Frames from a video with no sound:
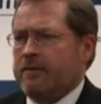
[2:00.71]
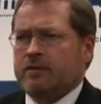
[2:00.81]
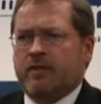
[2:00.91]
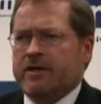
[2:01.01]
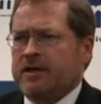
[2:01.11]
I
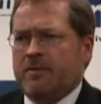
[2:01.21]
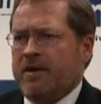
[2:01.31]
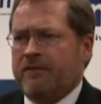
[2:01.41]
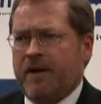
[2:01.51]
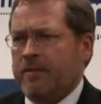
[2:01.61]
was raising
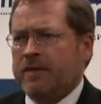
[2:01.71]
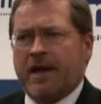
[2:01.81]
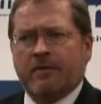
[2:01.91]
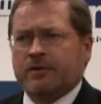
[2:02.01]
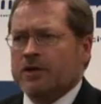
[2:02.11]
my
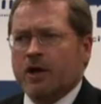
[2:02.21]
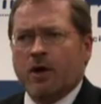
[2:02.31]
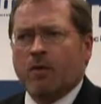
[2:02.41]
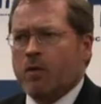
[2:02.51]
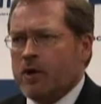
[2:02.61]
family. I was
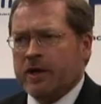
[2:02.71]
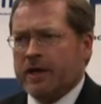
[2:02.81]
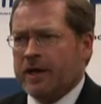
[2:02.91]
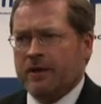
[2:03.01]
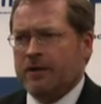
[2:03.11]

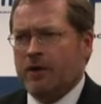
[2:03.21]
working.